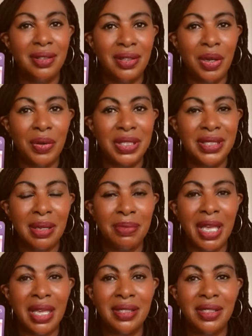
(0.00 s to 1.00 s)
you know, in
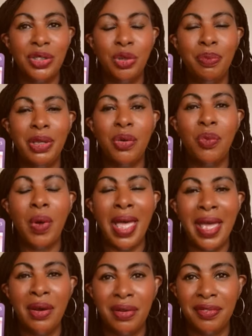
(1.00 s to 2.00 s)
some cases you'll be
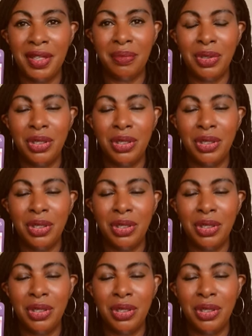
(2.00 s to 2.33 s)
aware of them.